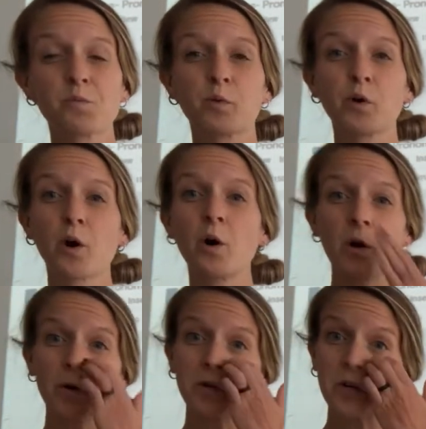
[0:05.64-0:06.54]

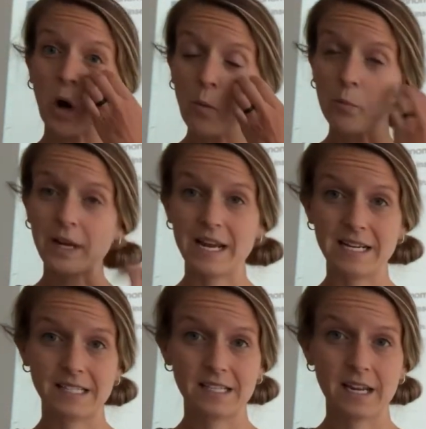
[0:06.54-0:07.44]

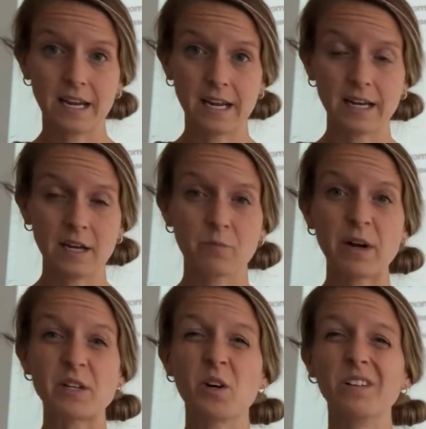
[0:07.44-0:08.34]
pronombres en
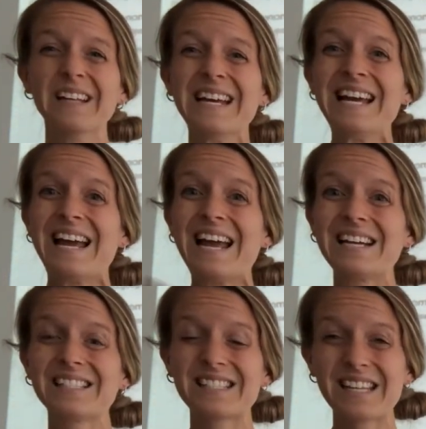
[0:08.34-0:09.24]
español.
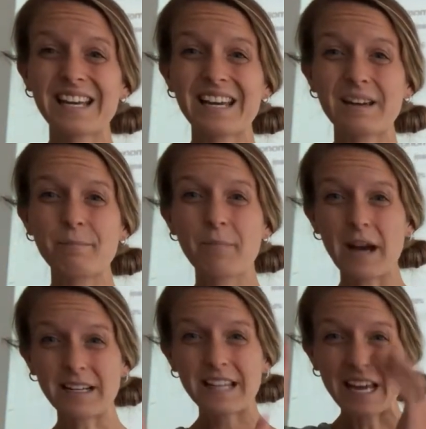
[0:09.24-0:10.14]
Esta
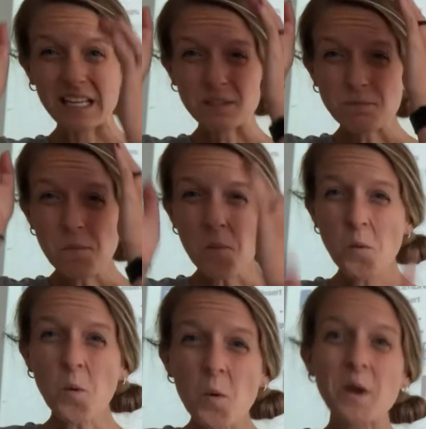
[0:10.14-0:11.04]
parte es
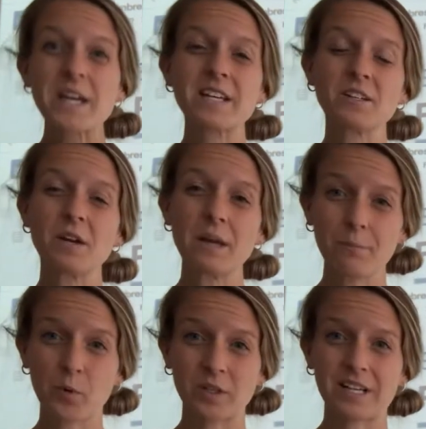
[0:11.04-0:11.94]
muy
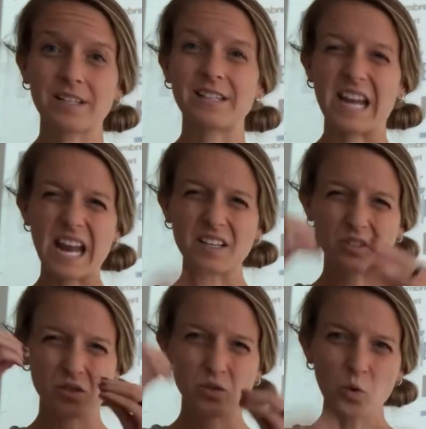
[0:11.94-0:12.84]
importante, es
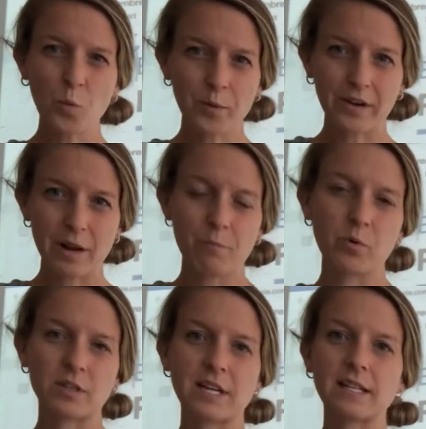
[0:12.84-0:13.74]
súper
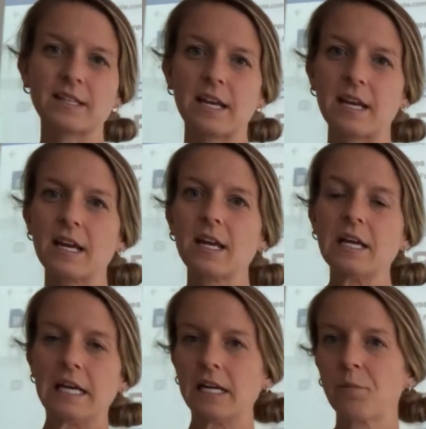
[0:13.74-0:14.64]
importante
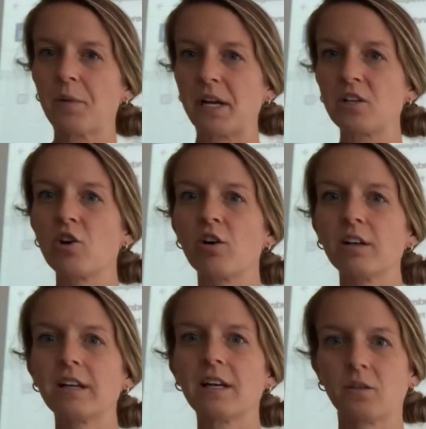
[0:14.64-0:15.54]
en español.
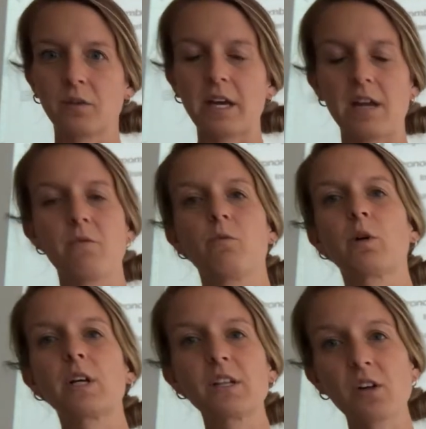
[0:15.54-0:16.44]
Okay, we're
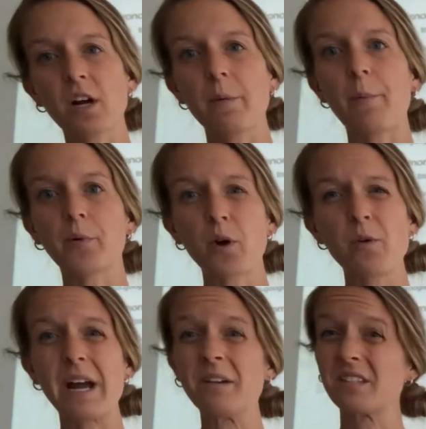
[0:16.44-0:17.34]
going to talk about
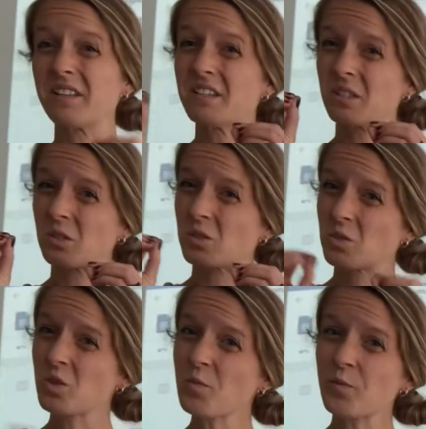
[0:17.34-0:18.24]
pronouns, and this is
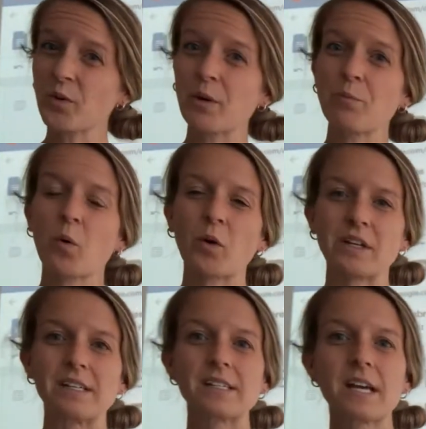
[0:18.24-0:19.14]
super
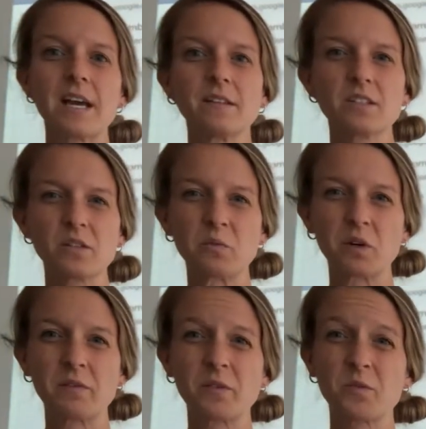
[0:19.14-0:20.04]
important. This is one
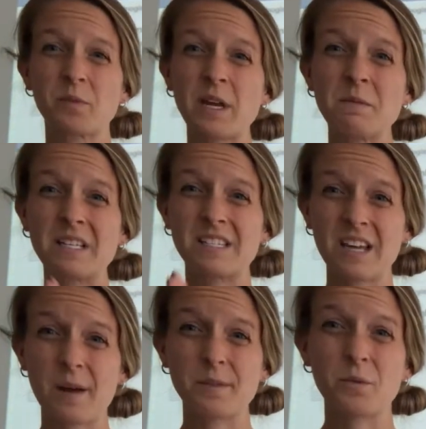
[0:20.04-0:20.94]
of those baby
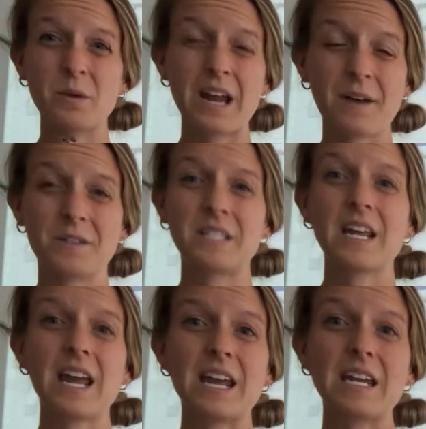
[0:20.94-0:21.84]
steps that we have to
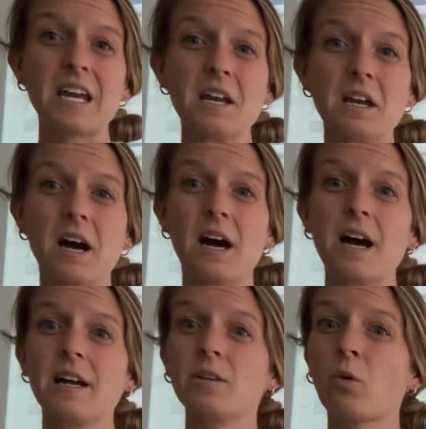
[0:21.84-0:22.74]
take
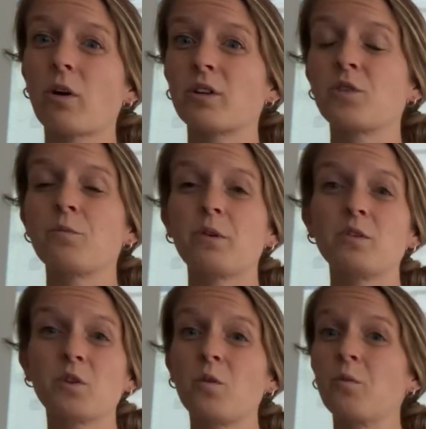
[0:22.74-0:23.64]
in order to
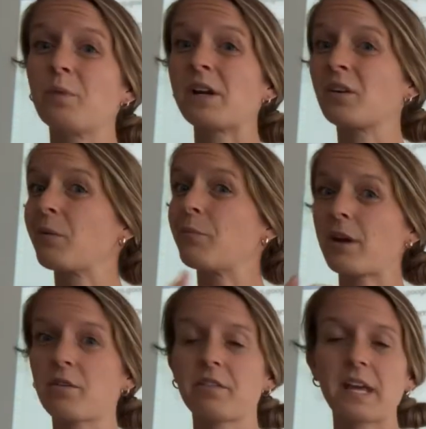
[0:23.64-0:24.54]
do bigger and
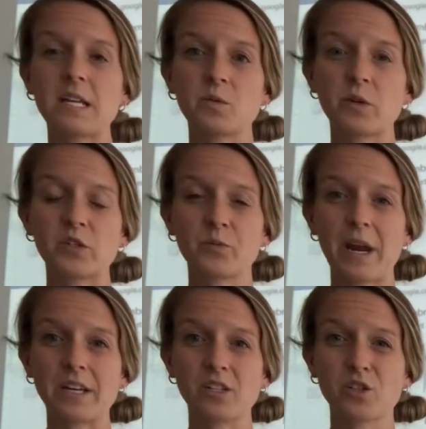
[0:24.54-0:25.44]
better things with
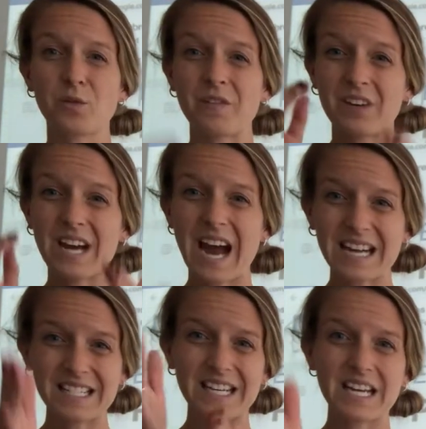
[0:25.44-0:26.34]
Spanish. So we've
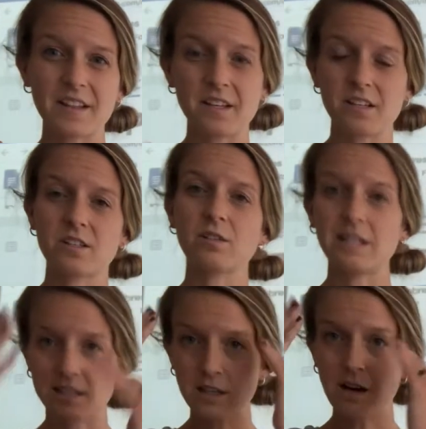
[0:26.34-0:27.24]
got to get this. So
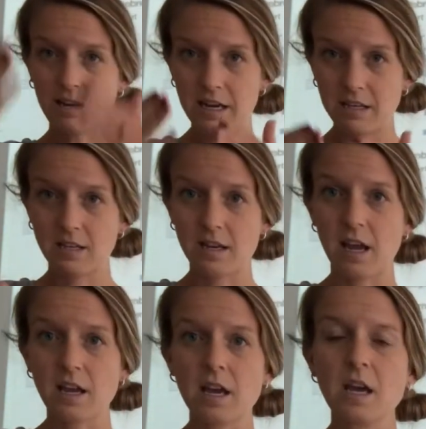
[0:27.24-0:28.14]
let's lock in
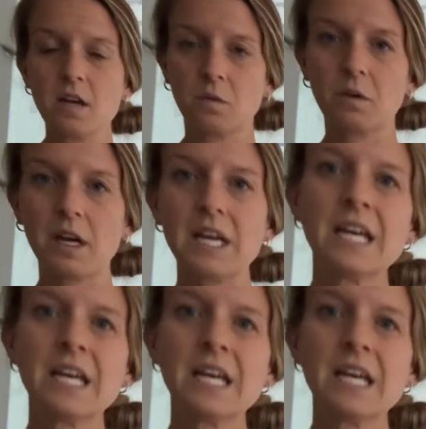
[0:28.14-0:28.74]
today. Okay,